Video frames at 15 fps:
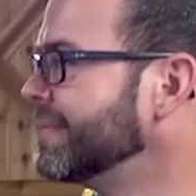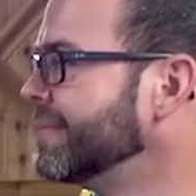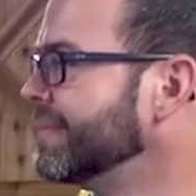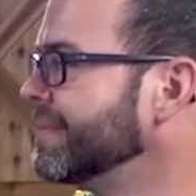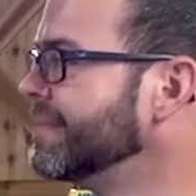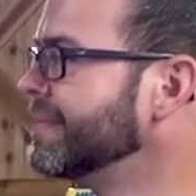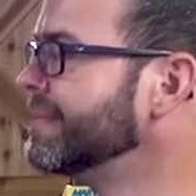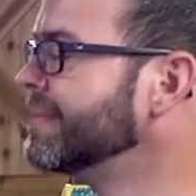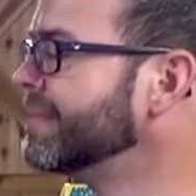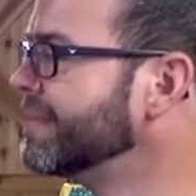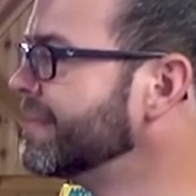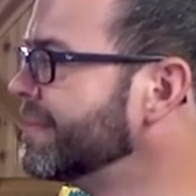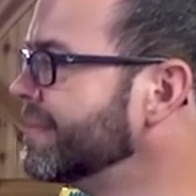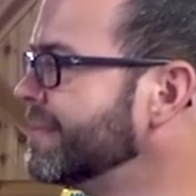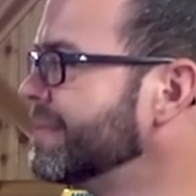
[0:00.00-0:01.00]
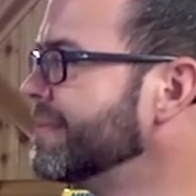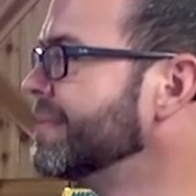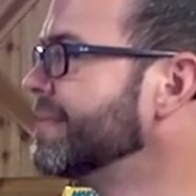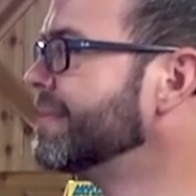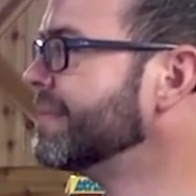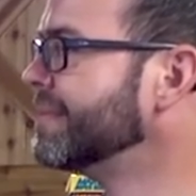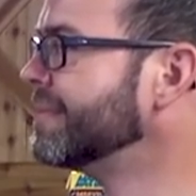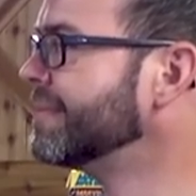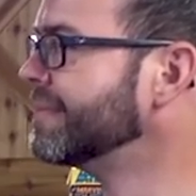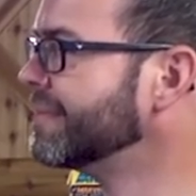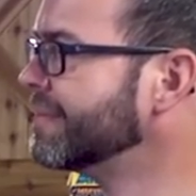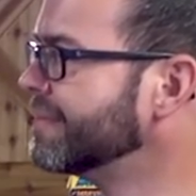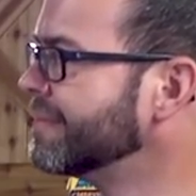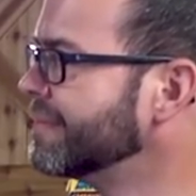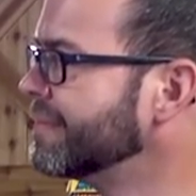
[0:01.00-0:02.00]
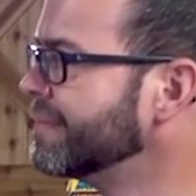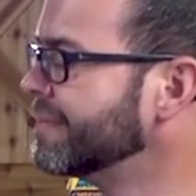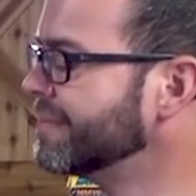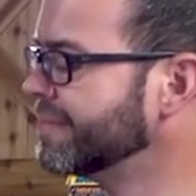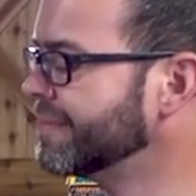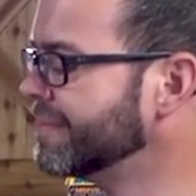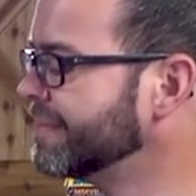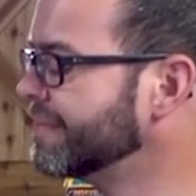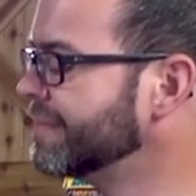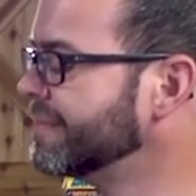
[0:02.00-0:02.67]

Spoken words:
This person isn't speaking.